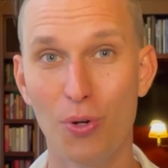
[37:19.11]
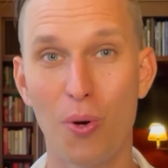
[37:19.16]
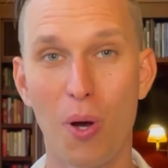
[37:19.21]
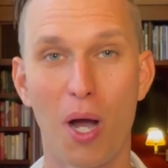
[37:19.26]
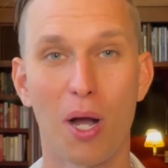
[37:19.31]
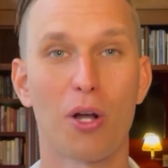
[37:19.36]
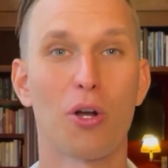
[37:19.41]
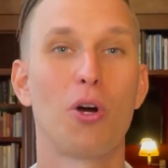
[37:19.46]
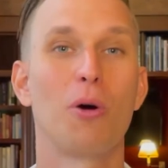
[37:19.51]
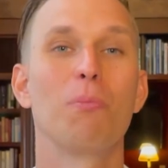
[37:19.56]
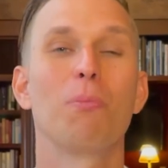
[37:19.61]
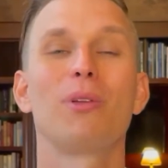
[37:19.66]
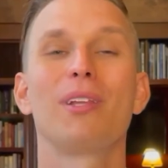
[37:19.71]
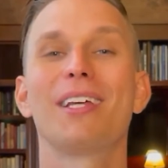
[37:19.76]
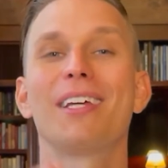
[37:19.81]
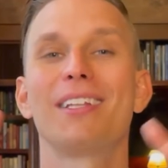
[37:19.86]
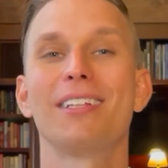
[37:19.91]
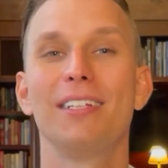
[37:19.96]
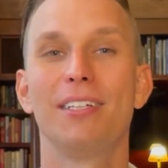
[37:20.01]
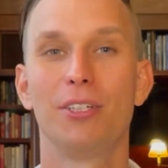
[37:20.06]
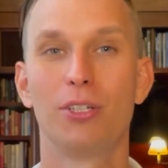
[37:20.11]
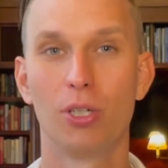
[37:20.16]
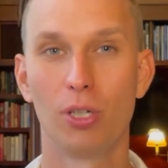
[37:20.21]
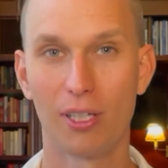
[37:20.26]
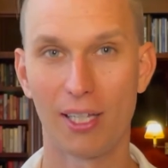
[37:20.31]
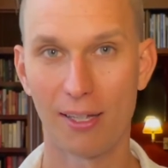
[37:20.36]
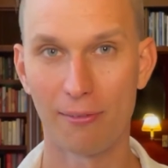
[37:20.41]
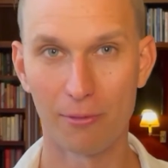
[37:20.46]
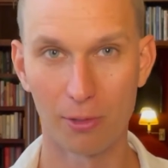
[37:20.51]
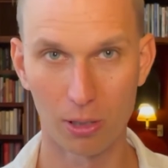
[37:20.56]
a completely new
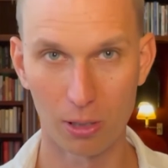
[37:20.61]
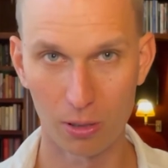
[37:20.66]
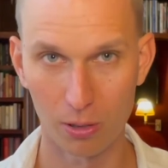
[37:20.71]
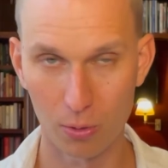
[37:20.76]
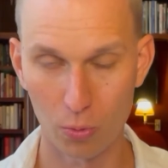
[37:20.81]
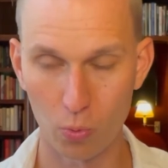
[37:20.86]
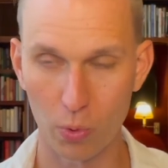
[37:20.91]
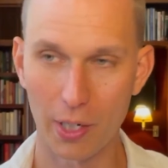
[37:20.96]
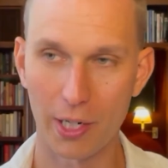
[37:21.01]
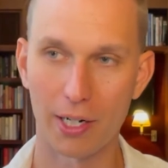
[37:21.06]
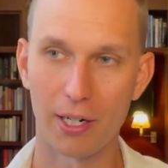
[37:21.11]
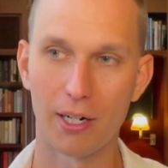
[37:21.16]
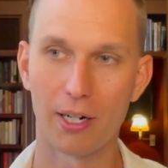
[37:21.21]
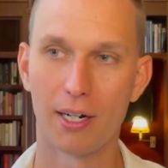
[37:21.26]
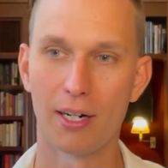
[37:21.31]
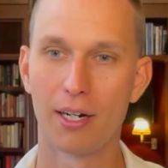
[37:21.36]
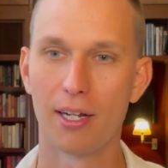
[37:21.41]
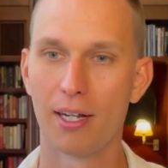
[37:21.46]
level where